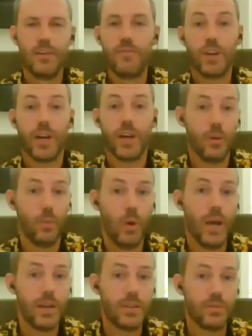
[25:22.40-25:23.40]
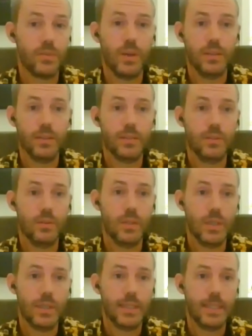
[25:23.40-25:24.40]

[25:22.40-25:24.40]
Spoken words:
figure out a way to write the story.